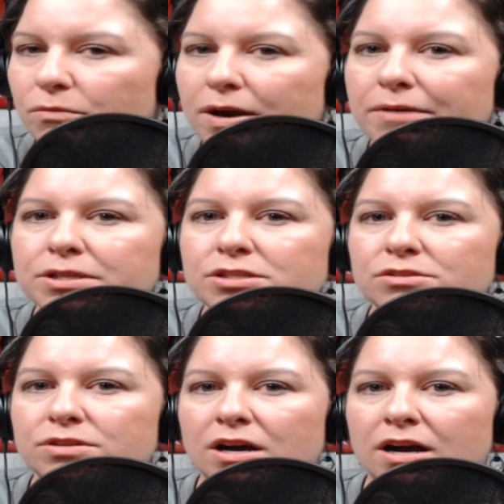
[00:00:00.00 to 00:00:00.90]
why would you
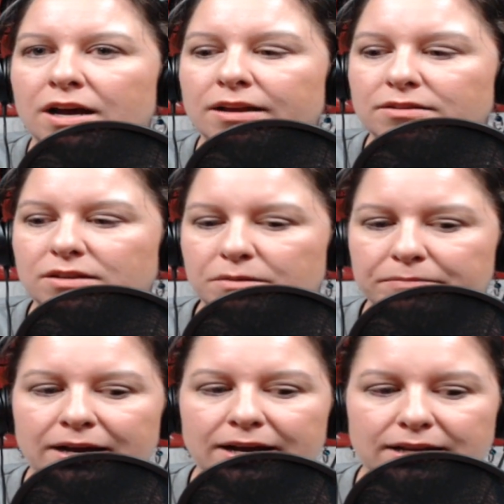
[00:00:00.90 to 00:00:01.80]
not
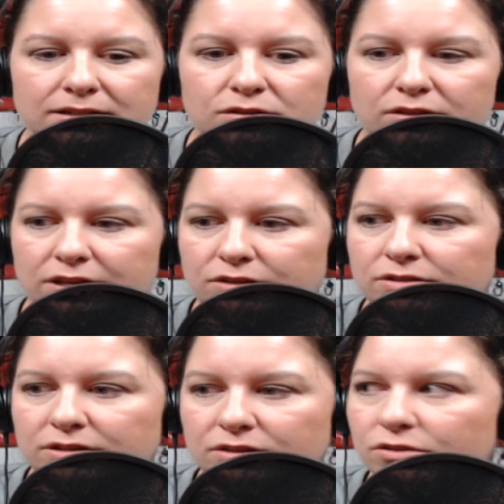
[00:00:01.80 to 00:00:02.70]
combine so that you
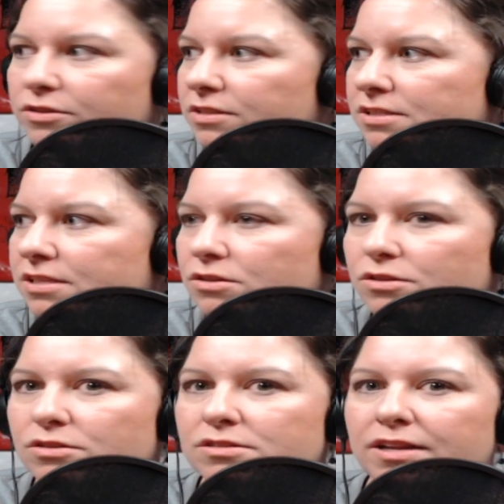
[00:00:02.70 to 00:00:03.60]
could learn the
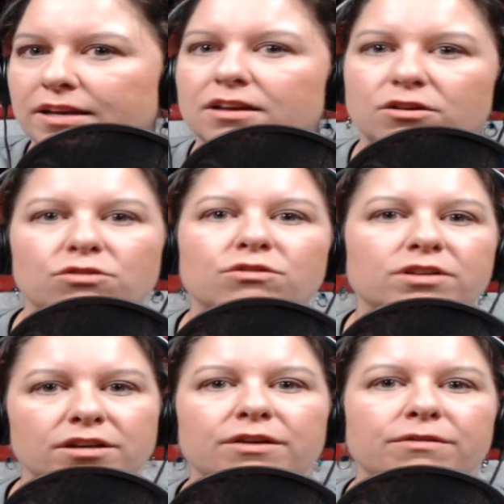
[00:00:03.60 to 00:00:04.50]
skills? Like a girl
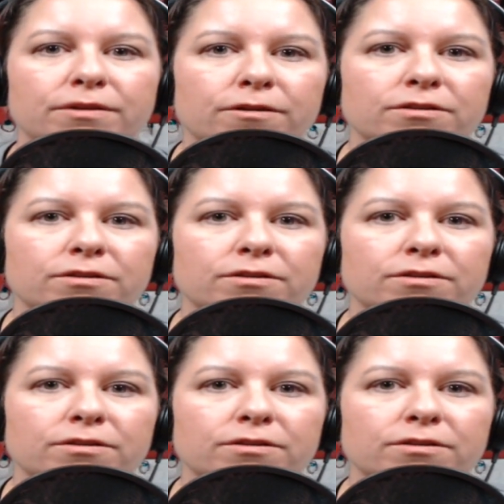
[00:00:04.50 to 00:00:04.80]
can go and learn